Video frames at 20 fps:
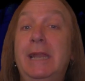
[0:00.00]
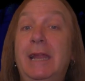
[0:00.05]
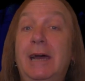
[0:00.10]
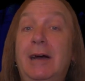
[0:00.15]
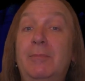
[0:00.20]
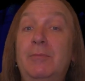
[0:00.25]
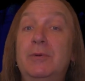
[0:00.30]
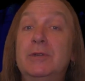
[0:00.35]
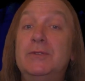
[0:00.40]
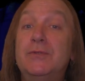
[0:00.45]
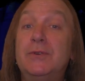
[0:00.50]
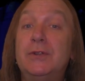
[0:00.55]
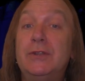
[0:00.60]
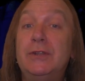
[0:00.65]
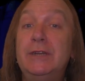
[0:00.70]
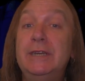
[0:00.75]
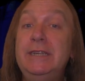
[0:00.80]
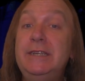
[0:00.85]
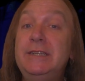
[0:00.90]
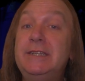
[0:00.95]
Numb was
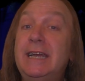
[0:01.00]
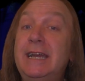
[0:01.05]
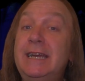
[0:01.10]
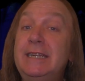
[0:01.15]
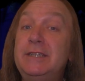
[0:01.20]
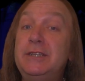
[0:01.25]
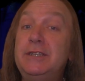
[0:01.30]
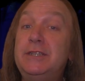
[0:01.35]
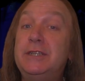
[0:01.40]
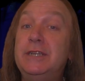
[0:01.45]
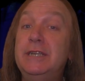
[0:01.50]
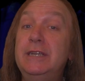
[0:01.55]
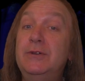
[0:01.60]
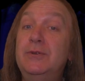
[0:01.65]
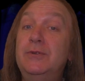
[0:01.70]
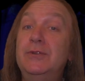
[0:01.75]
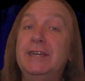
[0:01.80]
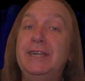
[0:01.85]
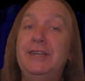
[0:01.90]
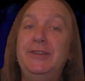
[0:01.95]
released as a
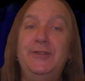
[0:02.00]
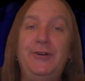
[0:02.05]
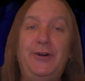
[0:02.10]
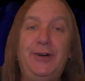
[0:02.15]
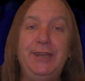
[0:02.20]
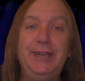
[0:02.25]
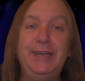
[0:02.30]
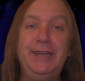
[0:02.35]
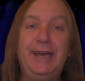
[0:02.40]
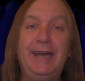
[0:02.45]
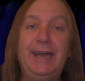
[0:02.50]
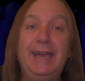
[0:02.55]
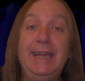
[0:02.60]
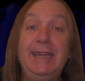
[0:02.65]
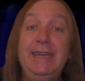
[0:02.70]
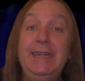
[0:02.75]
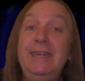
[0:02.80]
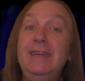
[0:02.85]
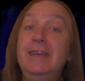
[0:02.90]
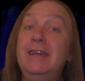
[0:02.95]
single in
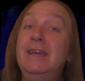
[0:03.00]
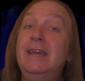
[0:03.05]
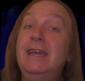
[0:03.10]
1980